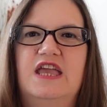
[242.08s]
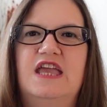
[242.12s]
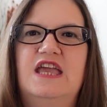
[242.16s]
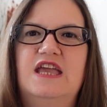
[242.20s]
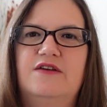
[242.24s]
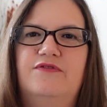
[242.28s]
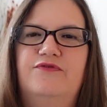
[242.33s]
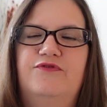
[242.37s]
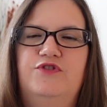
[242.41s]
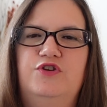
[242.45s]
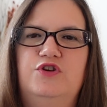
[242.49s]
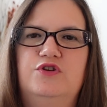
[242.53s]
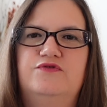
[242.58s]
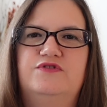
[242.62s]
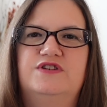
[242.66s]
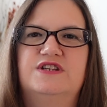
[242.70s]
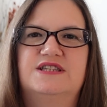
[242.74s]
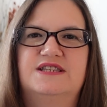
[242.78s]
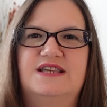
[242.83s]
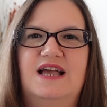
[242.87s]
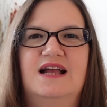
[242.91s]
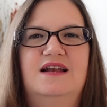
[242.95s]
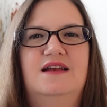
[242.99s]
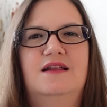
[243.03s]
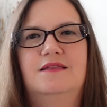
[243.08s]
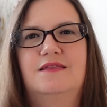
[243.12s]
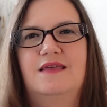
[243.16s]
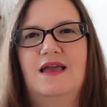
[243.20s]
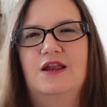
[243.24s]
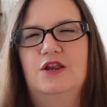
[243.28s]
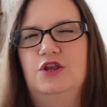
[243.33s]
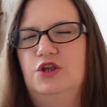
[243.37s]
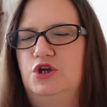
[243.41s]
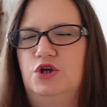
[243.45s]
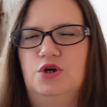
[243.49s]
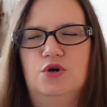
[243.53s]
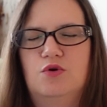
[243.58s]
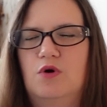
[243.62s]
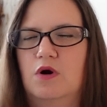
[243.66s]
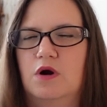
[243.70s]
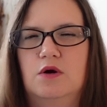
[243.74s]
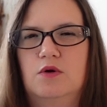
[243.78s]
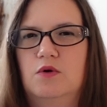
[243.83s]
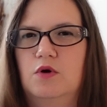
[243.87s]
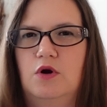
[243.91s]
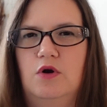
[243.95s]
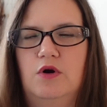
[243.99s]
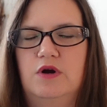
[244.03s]
If you've decided that you
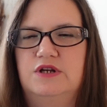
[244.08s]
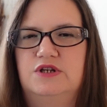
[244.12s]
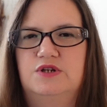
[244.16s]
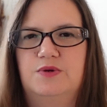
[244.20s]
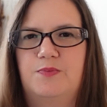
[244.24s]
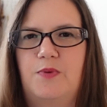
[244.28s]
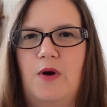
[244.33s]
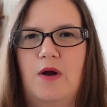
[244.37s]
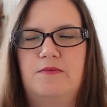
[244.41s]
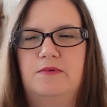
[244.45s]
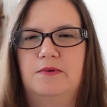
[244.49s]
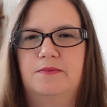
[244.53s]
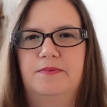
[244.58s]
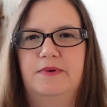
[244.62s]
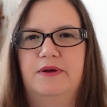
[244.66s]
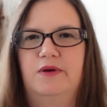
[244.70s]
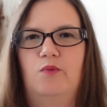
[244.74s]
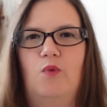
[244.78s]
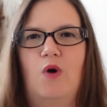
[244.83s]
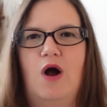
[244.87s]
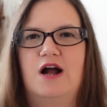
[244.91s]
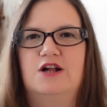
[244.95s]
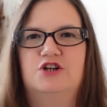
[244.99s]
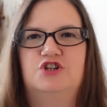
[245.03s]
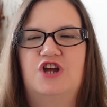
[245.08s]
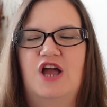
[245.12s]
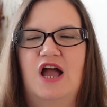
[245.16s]
aren't going to probably watch